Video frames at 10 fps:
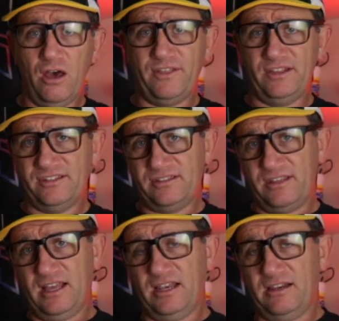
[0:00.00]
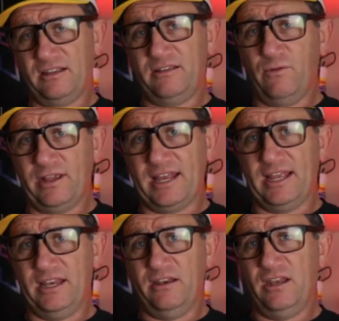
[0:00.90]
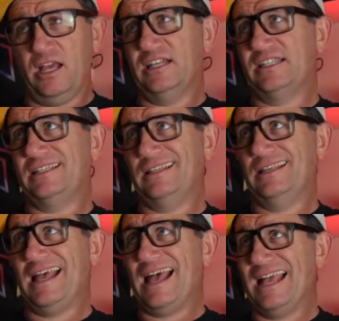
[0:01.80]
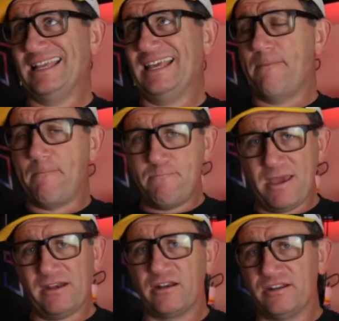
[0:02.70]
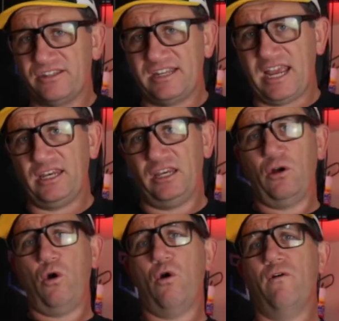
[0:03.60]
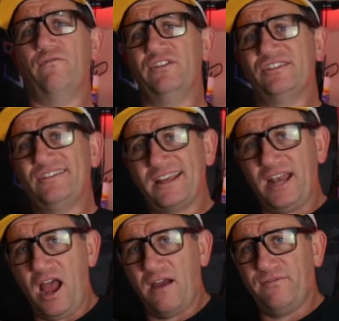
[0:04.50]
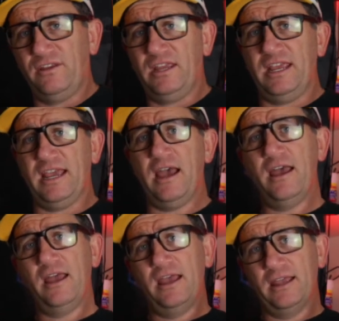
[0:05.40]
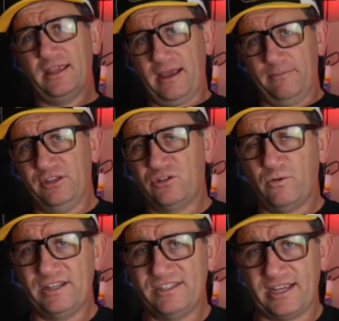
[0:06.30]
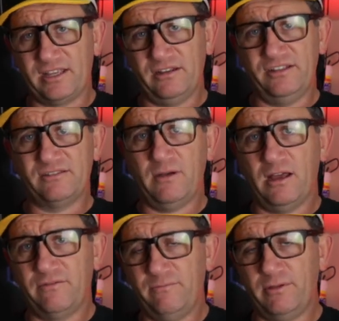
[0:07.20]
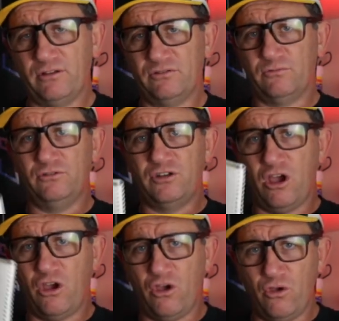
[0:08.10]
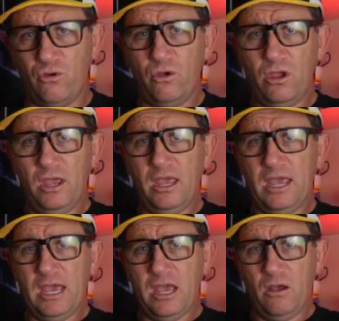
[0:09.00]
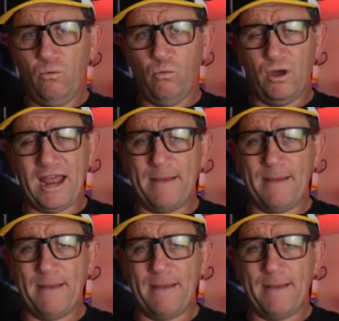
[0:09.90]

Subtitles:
I think this, we're going to get a better understanding of the second half of the year come the 22nd of this month, because we'll know what